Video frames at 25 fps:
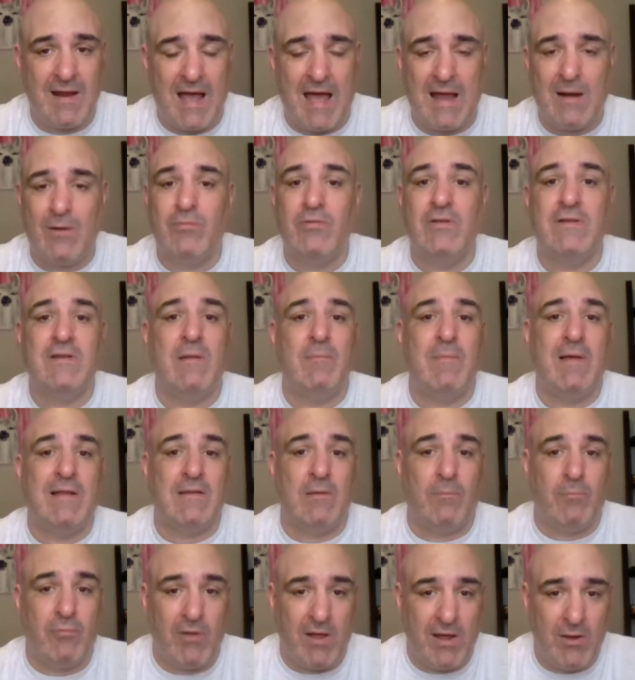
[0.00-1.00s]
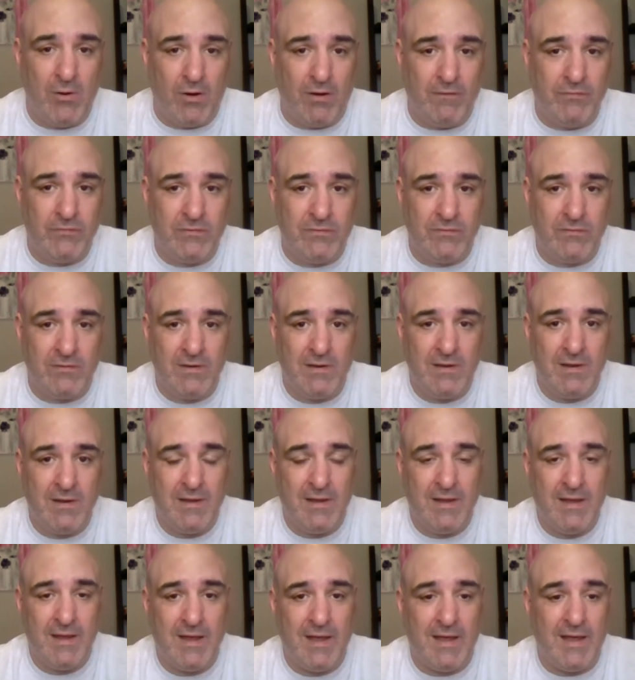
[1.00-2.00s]
I don't think they make the playoffs,
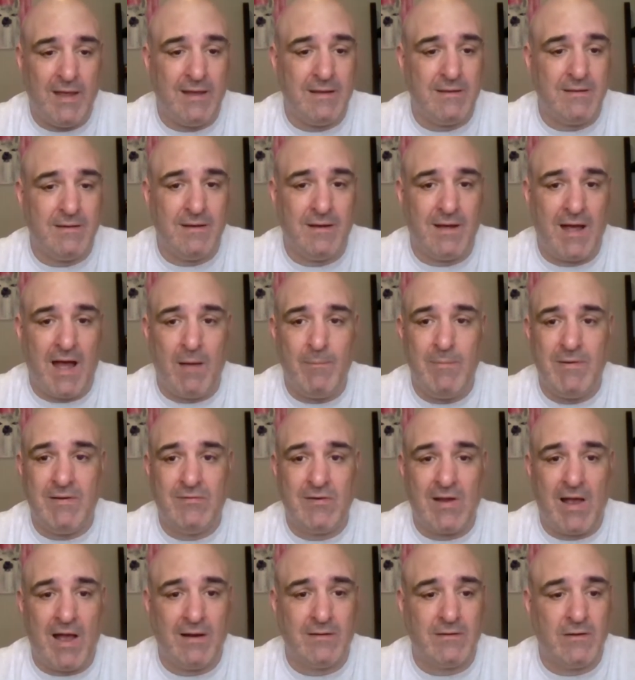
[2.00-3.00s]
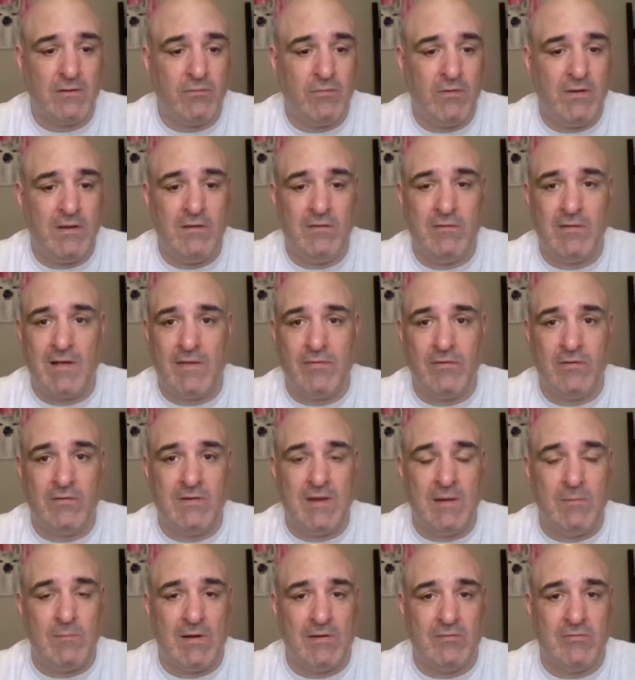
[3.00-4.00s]
and I'll be shocked if he's on this
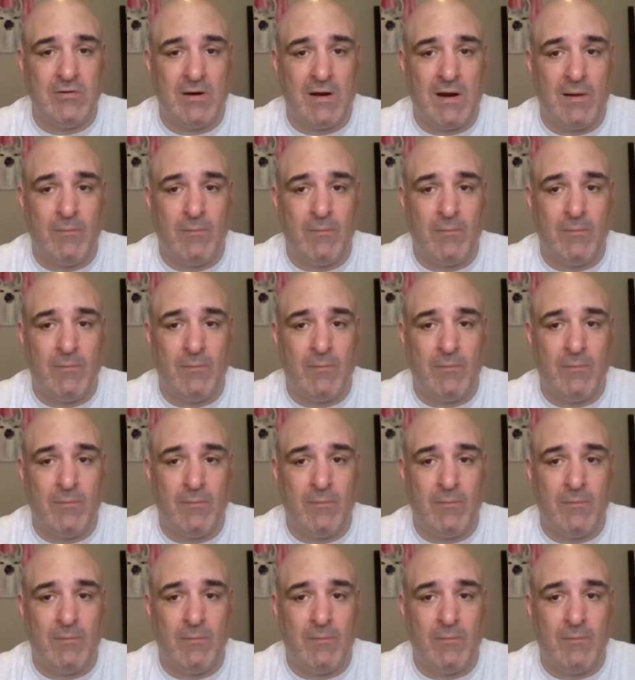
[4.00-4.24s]
team next year.